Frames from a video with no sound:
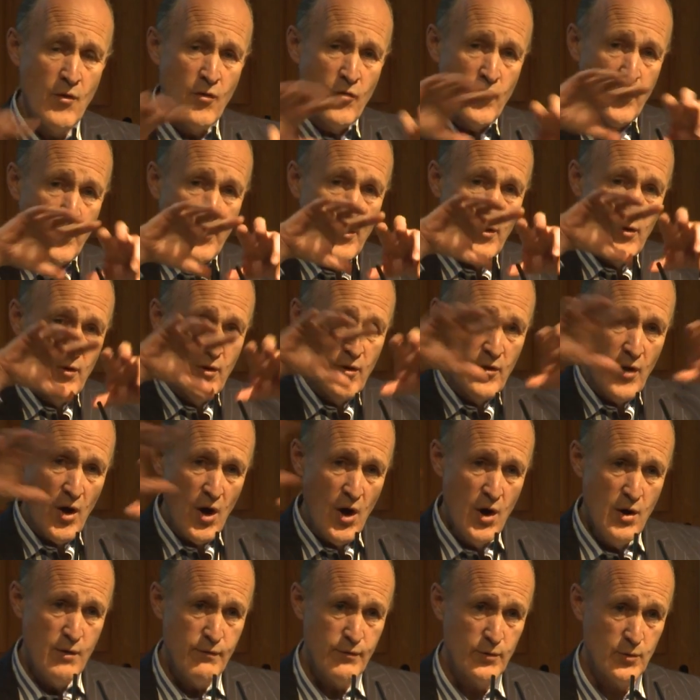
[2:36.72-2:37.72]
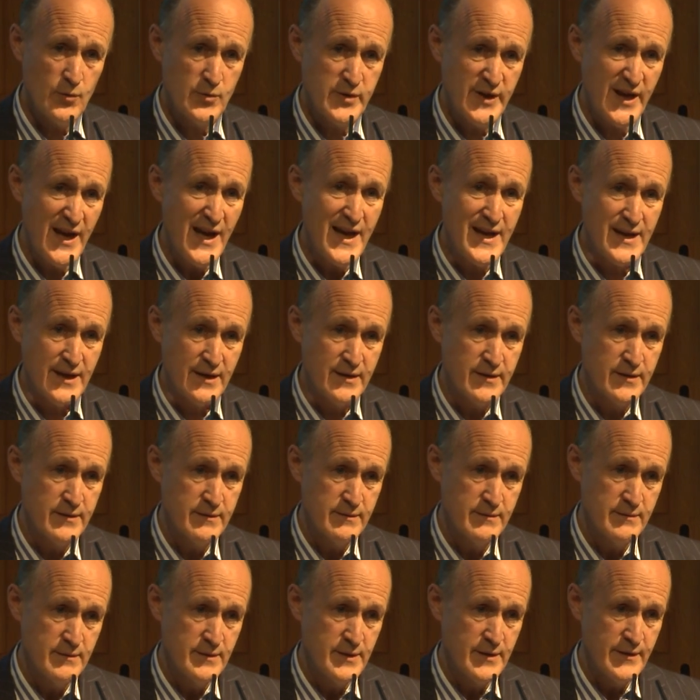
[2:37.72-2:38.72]
the overall cake,
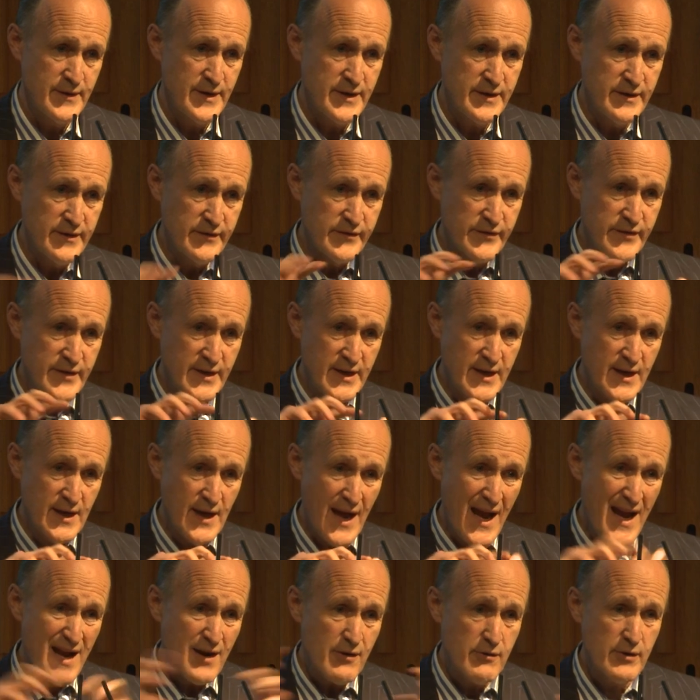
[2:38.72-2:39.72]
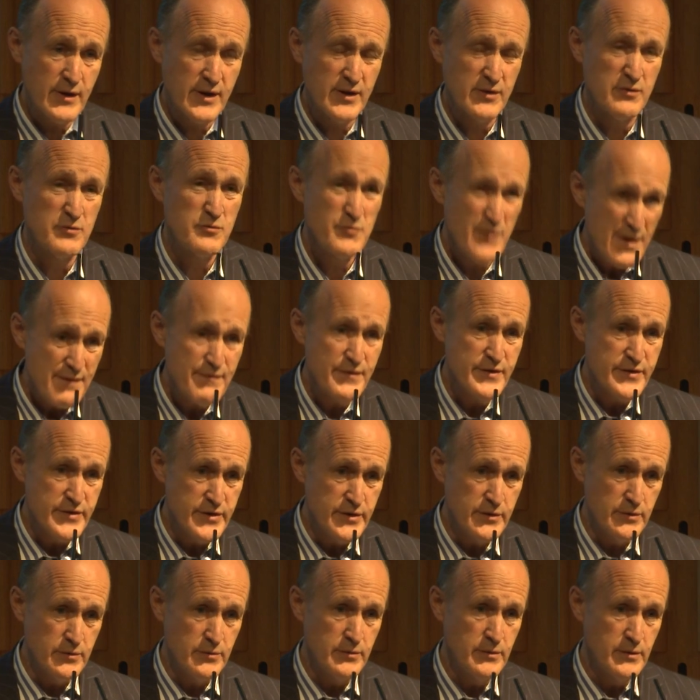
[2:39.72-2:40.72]
that is the aggregate
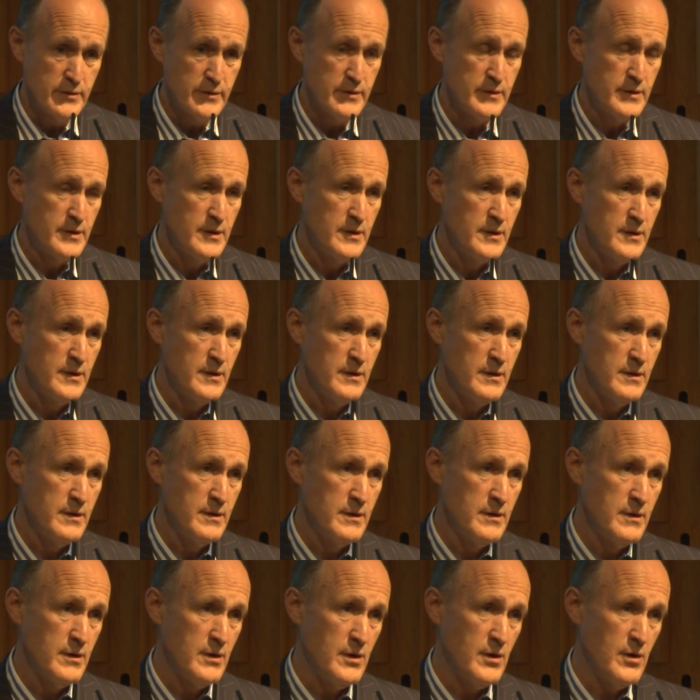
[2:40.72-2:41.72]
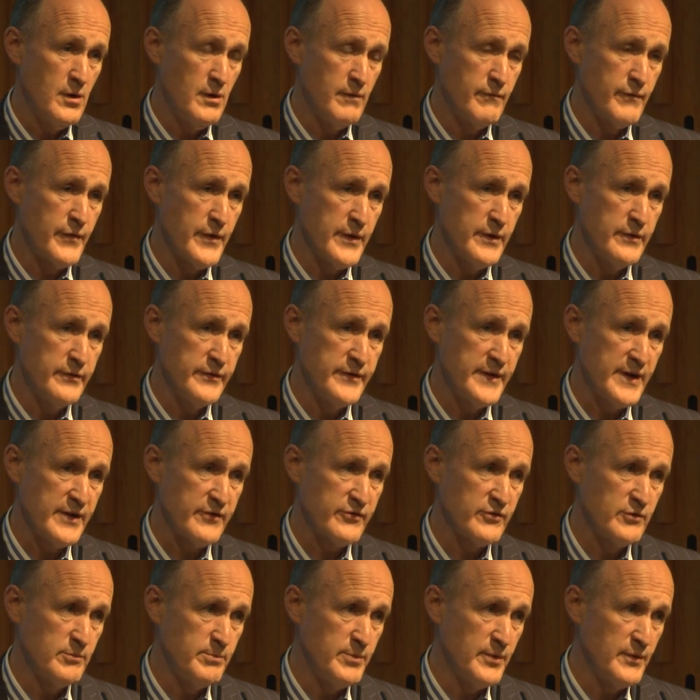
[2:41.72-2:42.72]
revenue of those
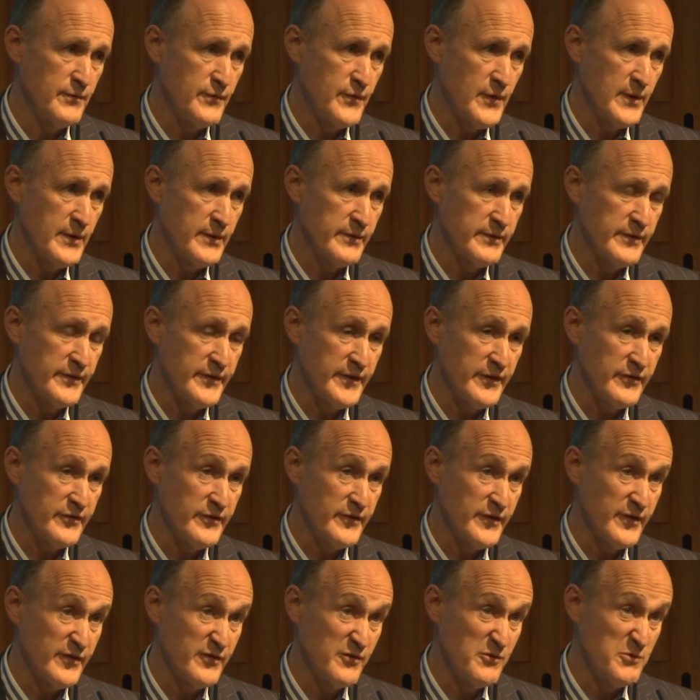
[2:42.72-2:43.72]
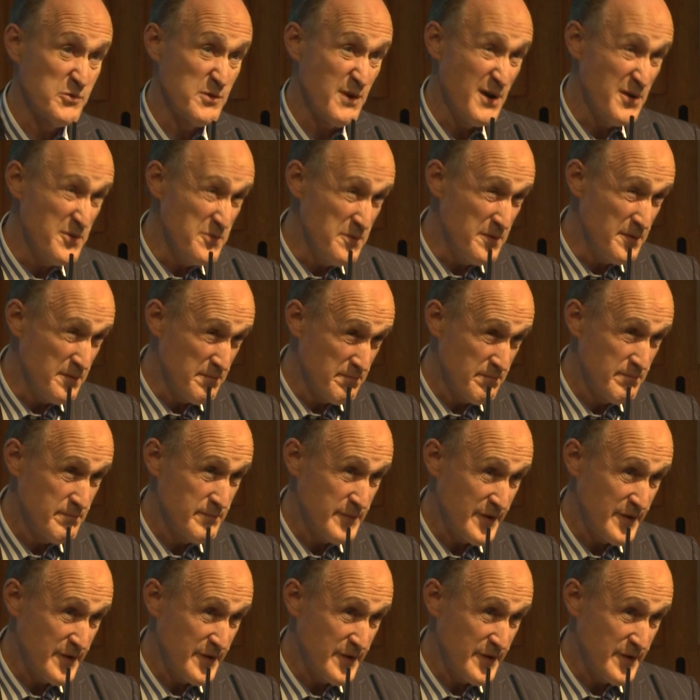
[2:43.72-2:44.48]
national portfolio organisations, has grown.